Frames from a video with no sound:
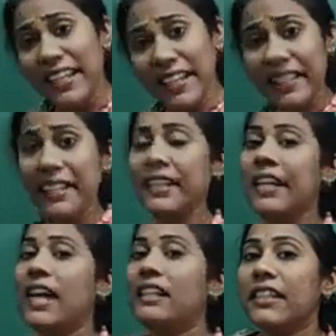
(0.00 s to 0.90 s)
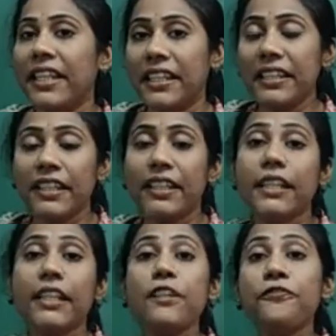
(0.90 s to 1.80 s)
In an alkane,
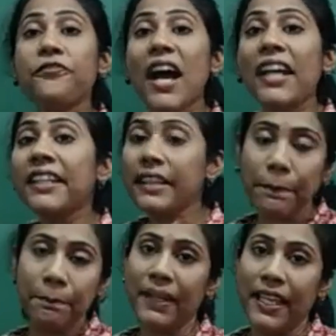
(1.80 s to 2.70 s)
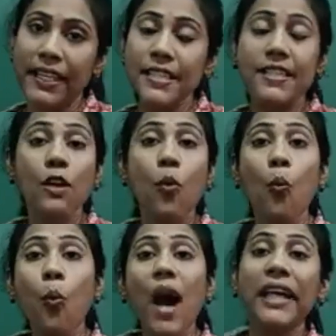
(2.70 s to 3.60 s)
if I replace
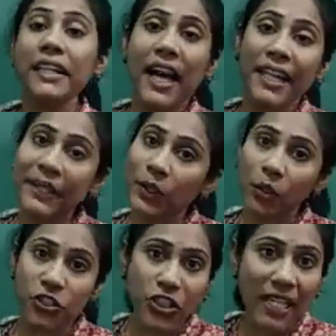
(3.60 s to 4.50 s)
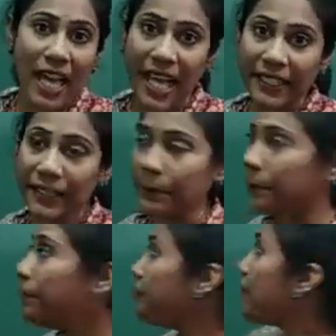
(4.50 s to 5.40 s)
one hydrogen atom